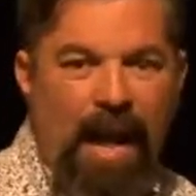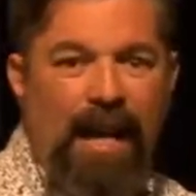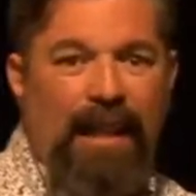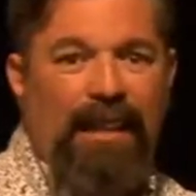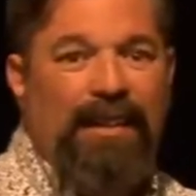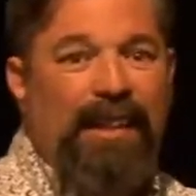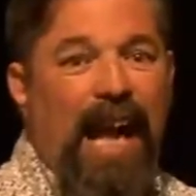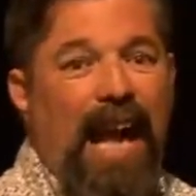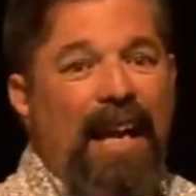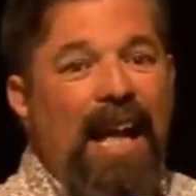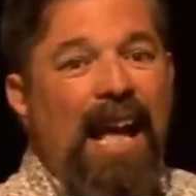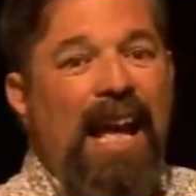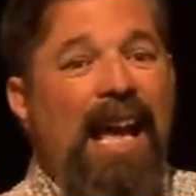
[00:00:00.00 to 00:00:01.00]
is that
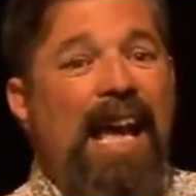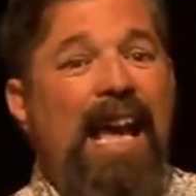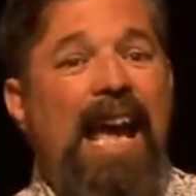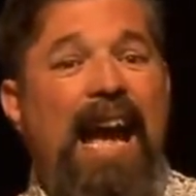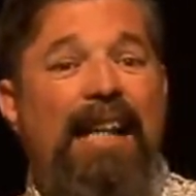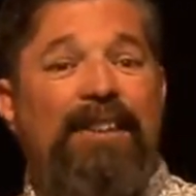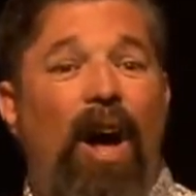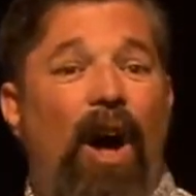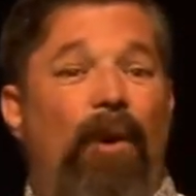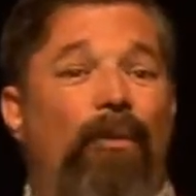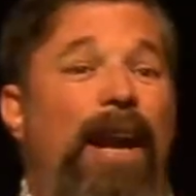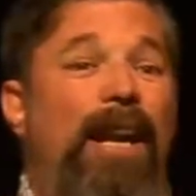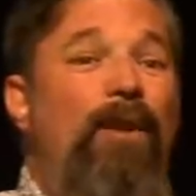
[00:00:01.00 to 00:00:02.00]
he has
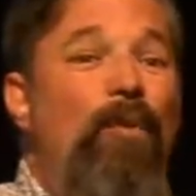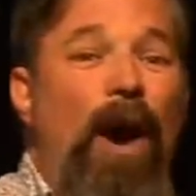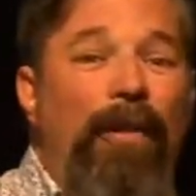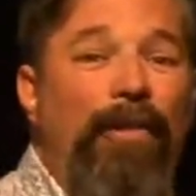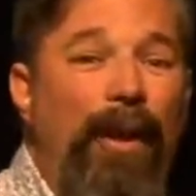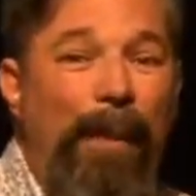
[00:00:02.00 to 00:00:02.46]
already won the